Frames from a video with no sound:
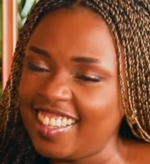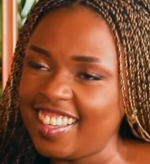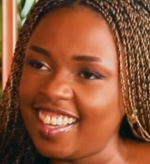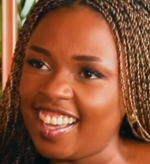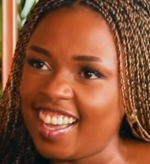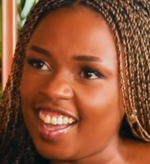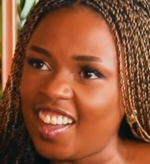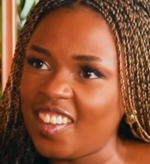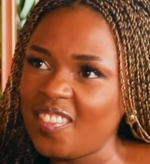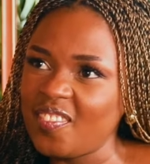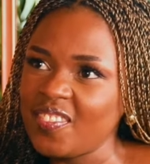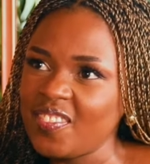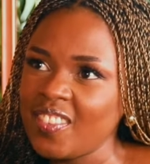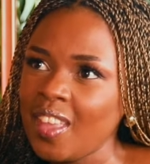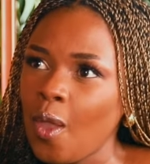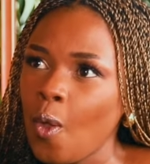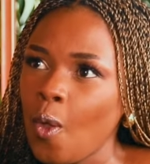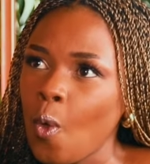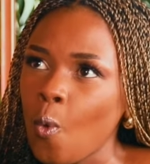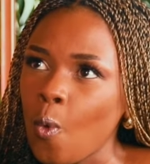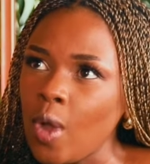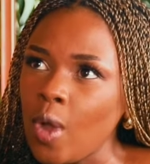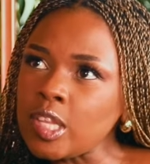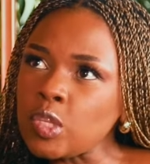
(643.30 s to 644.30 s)
Yeah.
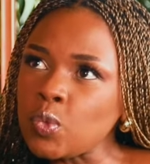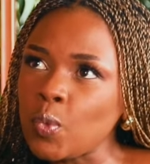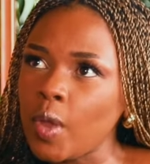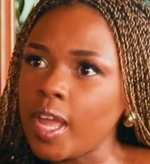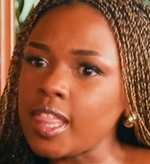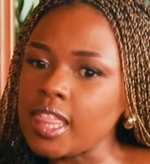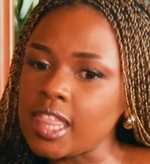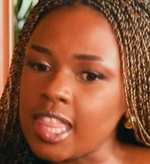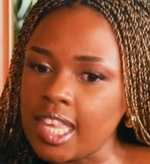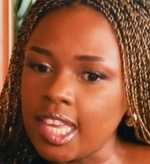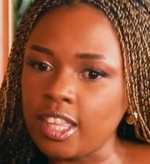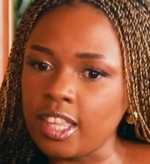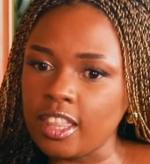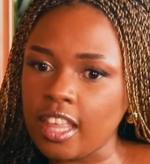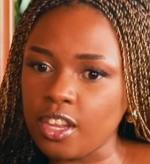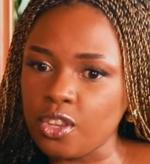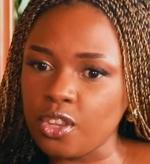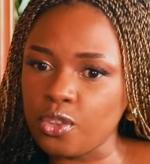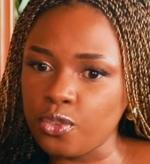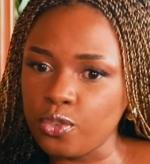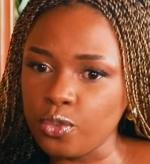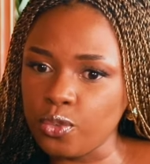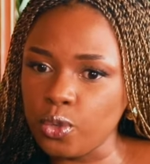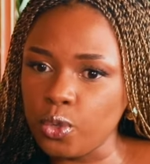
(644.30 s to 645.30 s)
What's one thing that
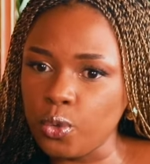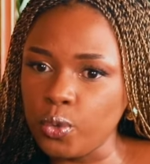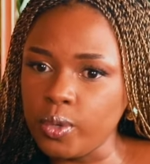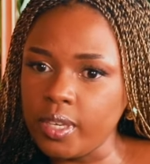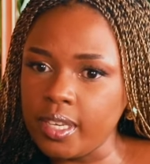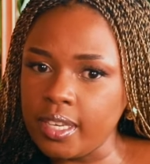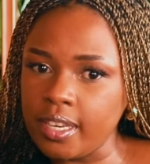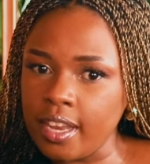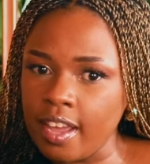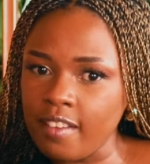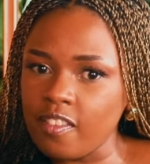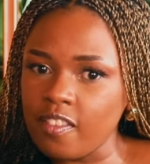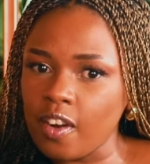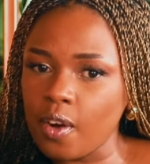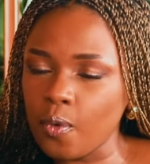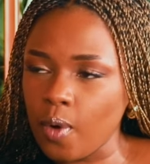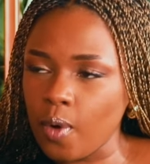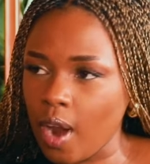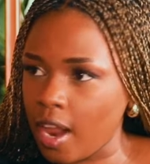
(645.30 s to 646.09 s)
you never